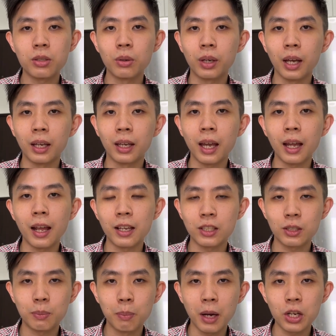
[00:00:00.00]
you can get
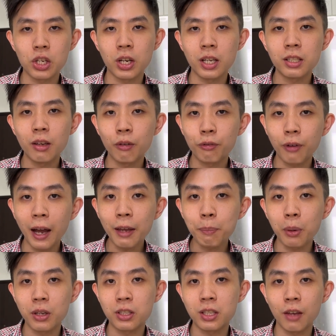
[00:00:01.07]
as much as
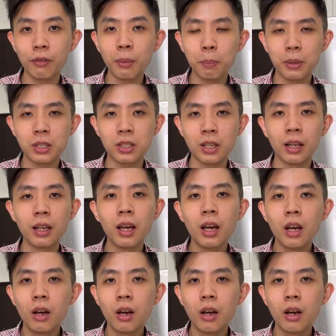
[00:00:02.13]
5.7%